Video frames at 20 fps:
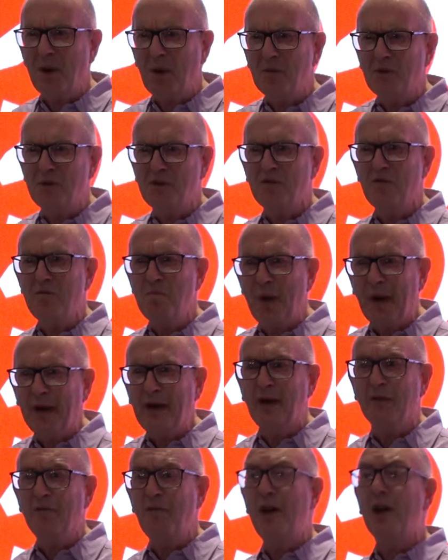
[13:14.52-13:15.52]
amounts of
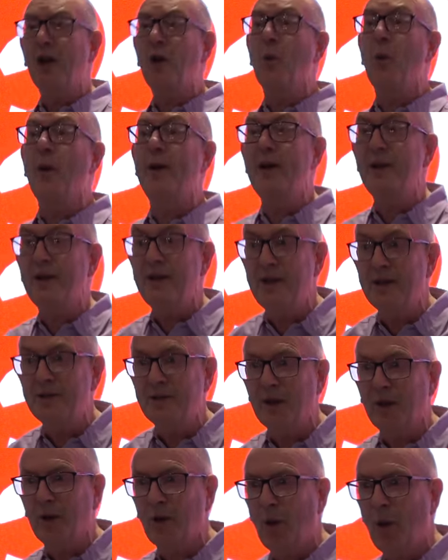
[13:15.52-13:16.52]
money, of liquidity as
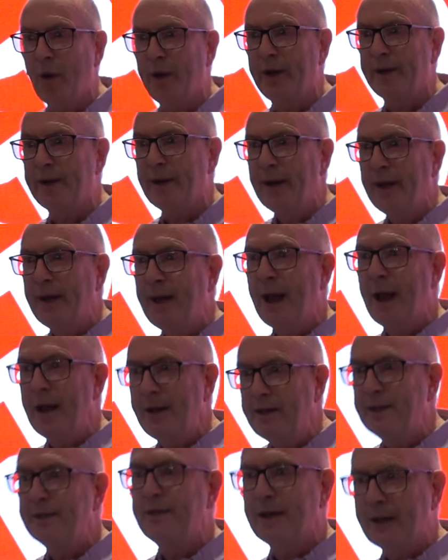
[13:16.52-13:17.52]
they called it,
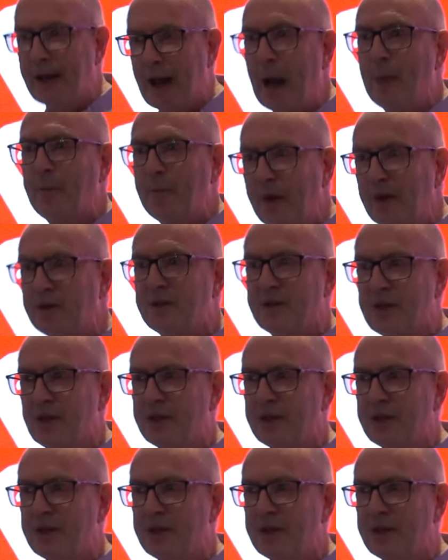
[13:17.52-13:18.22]
into the capitalist